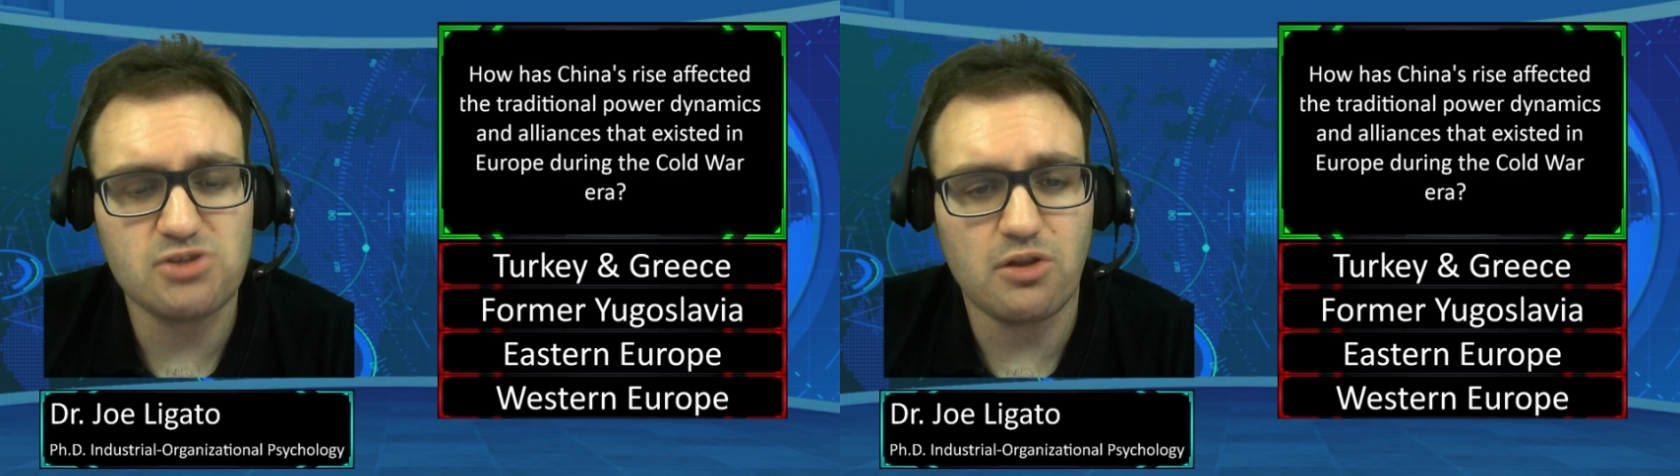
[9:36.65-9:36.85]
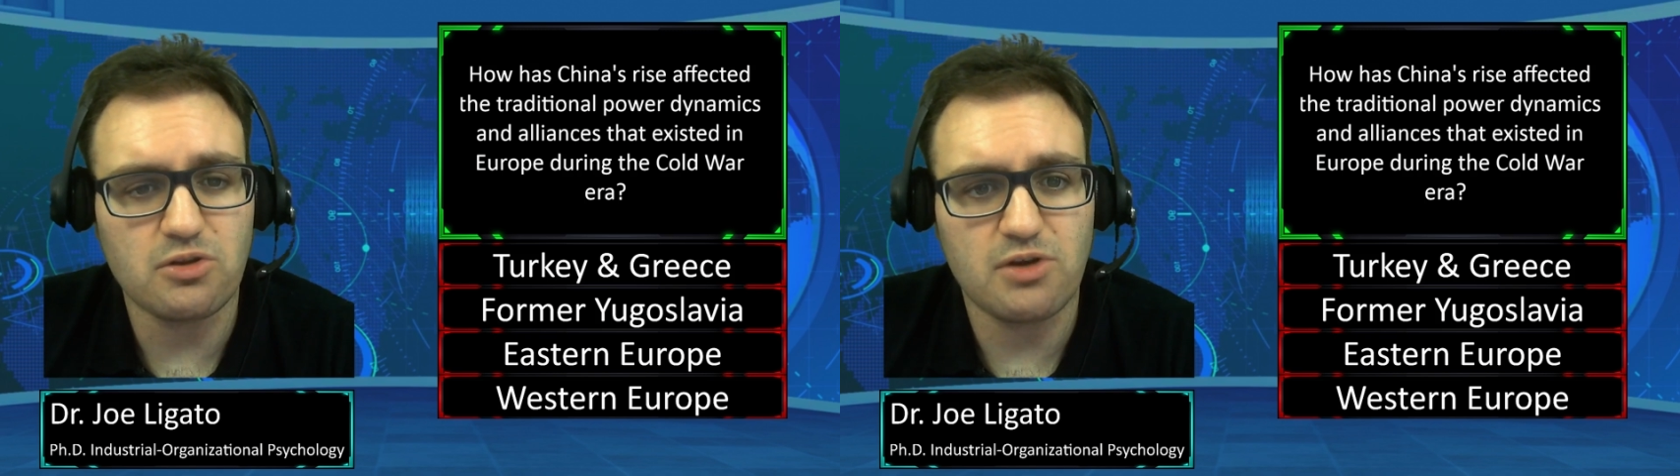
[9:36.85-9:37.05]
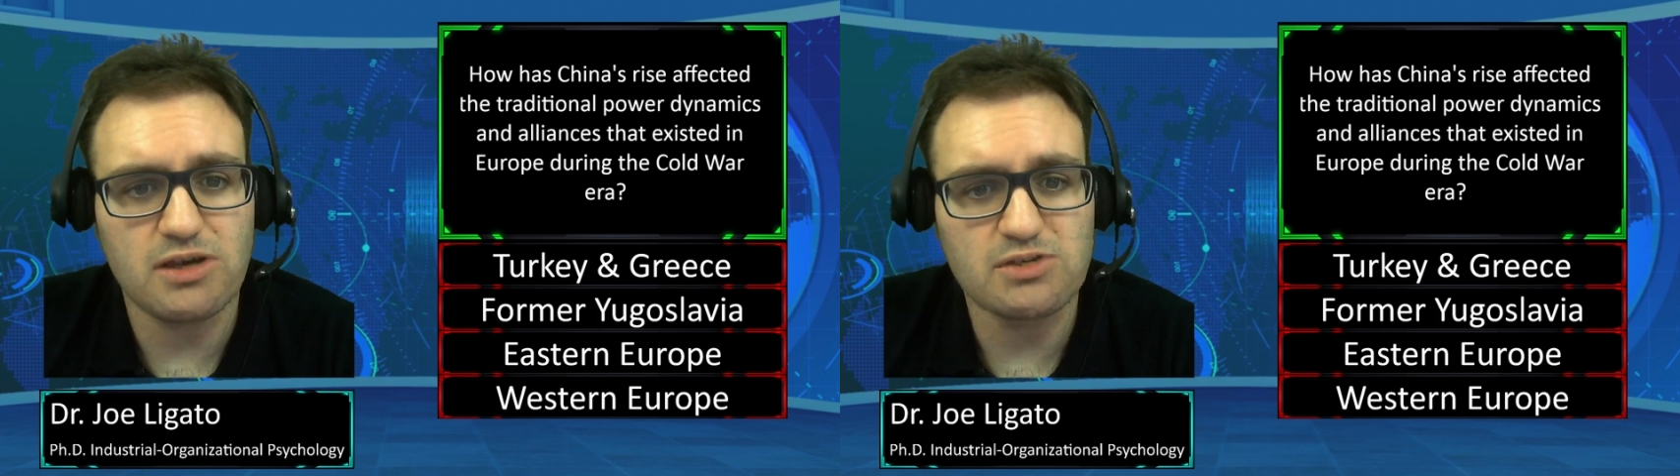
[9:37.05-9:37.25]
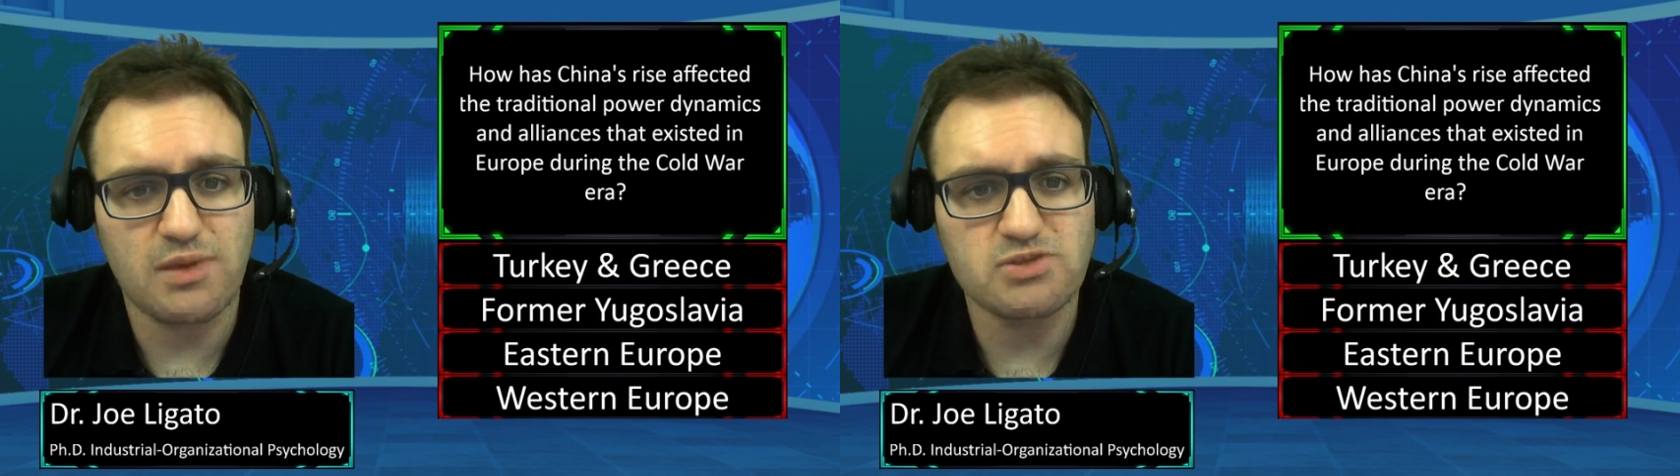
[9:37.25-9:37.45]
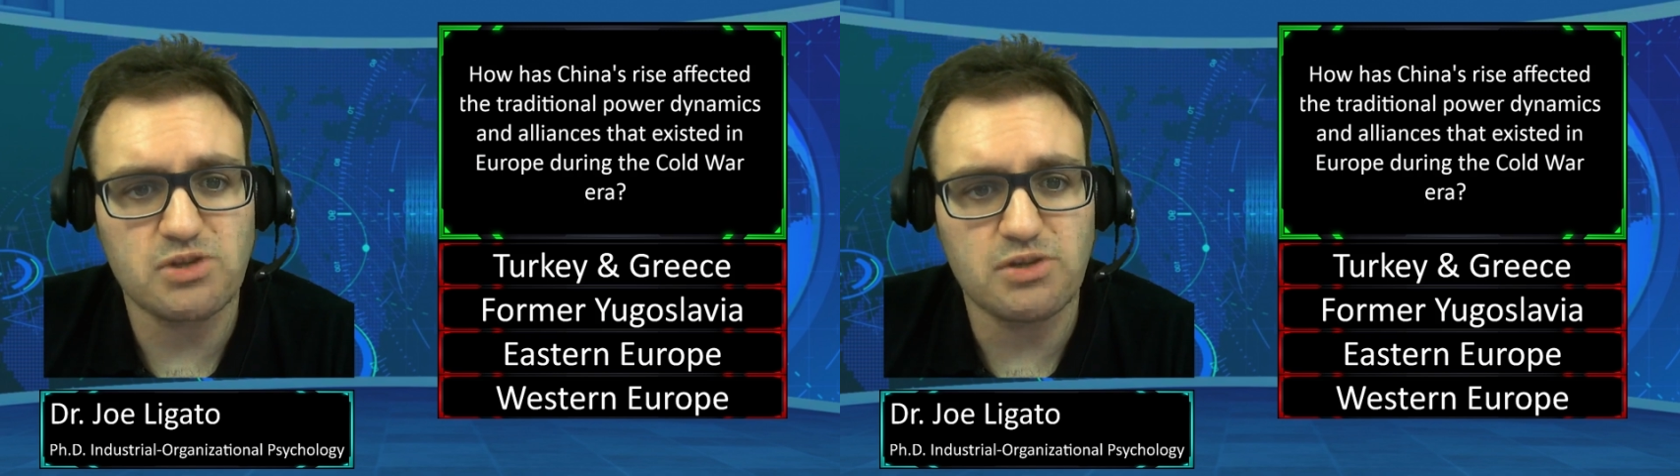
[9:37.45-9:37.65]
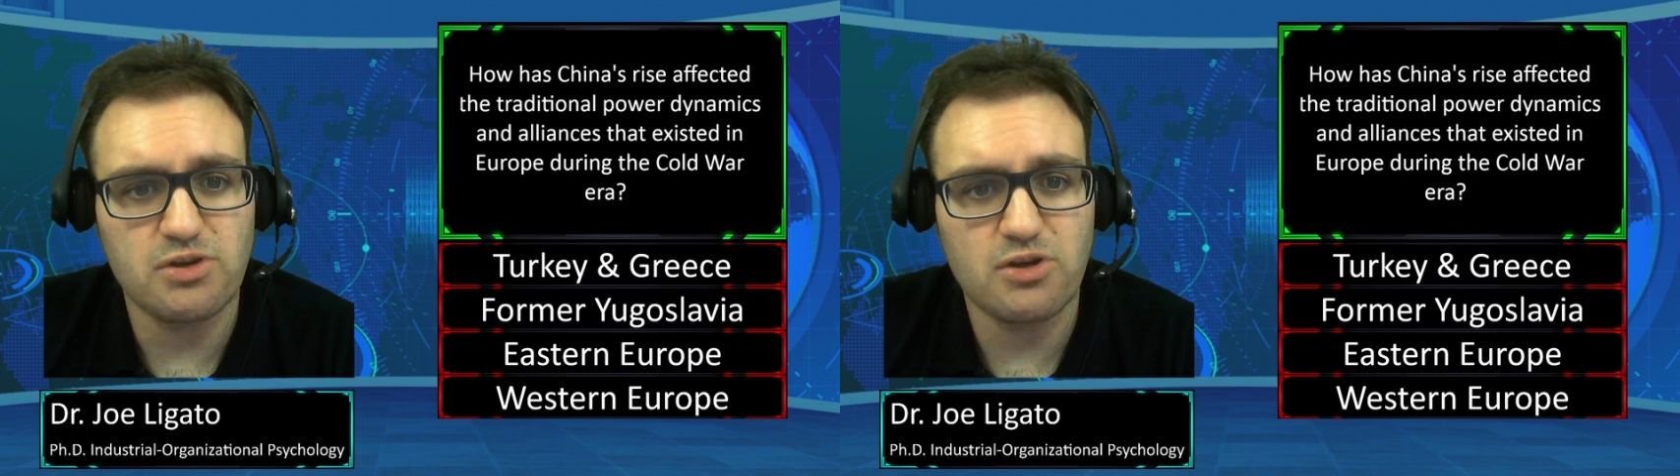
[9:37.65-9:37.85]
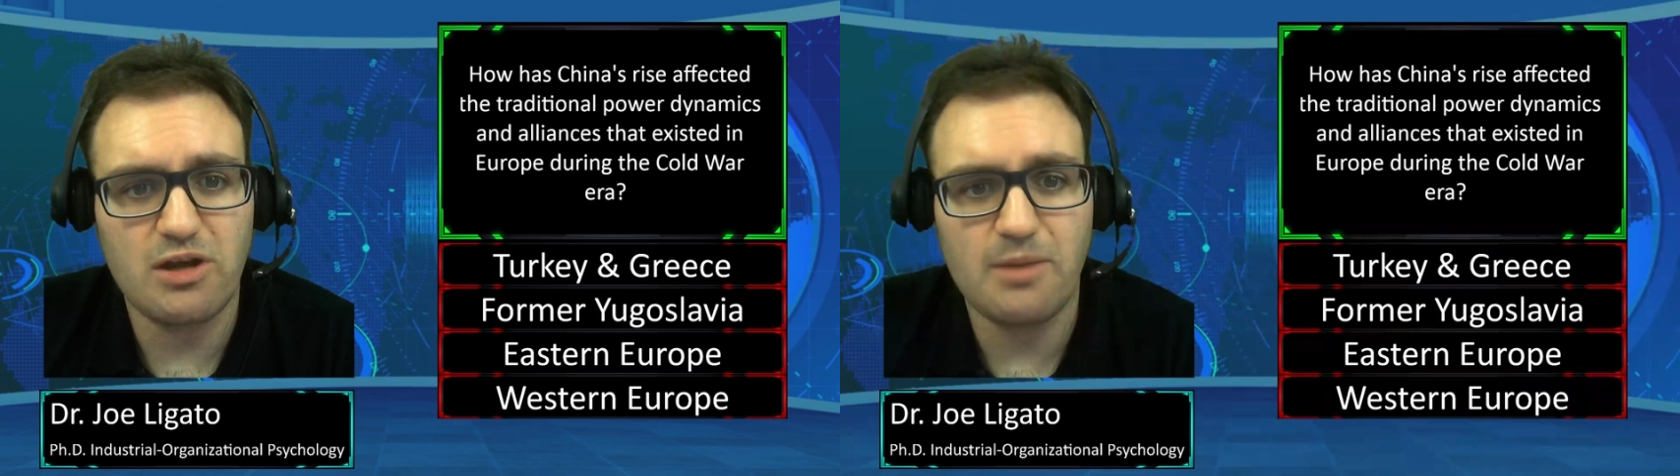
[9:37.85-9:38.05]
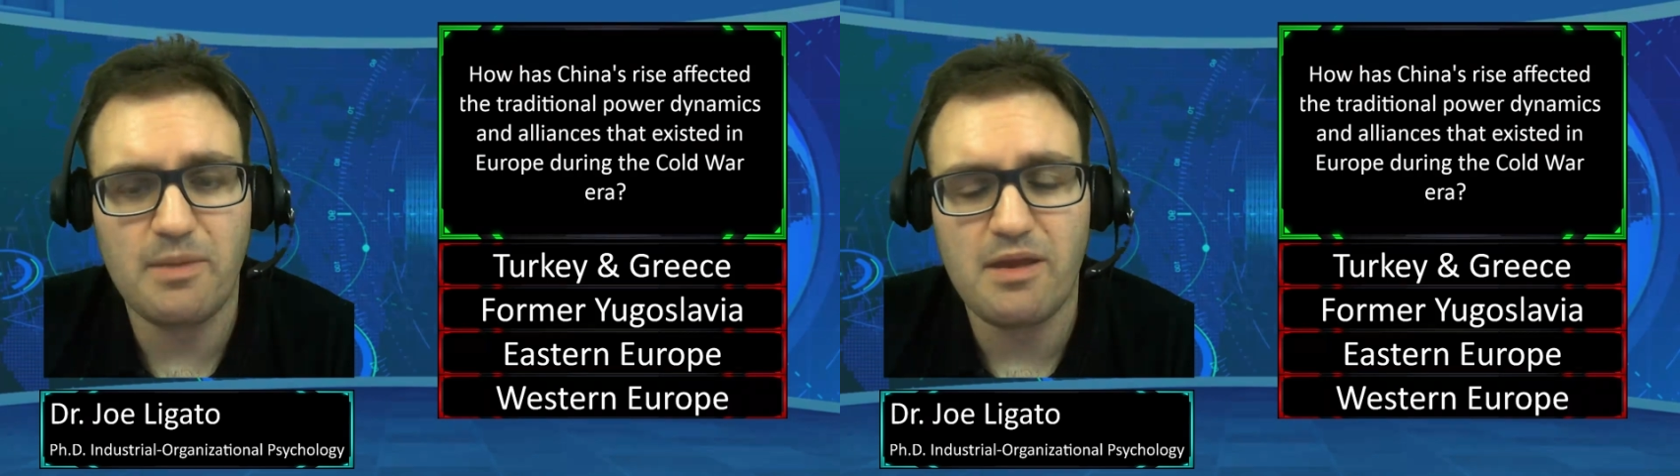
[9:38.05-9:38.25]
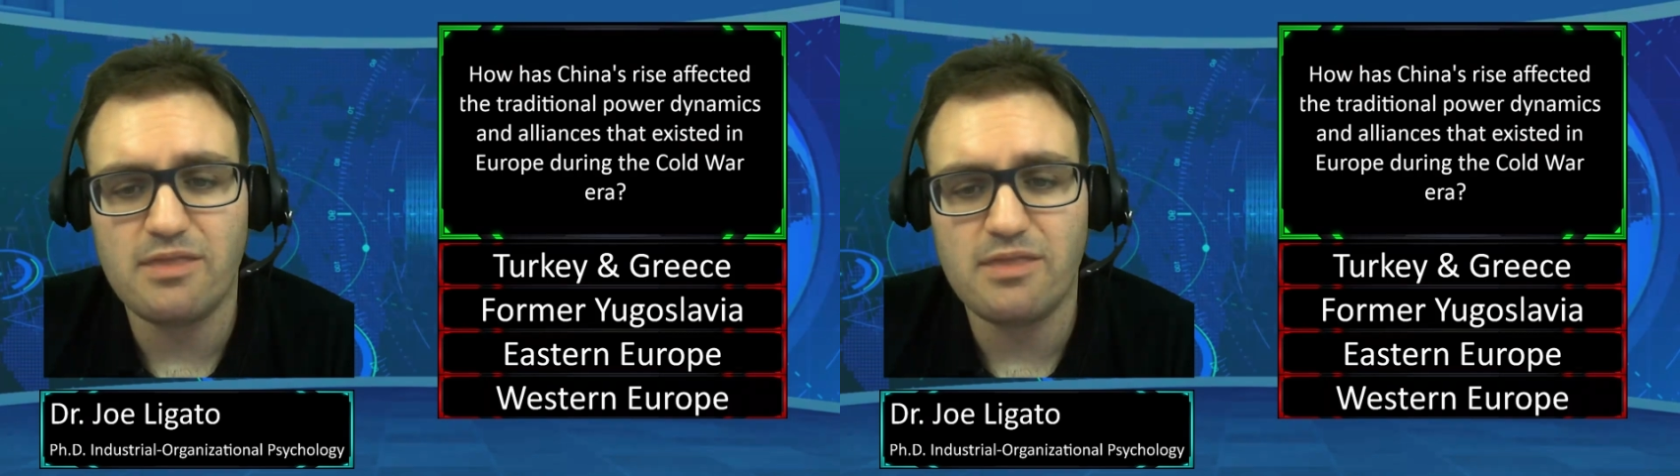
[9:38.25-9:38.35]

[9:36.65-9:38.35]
all across Western Europe.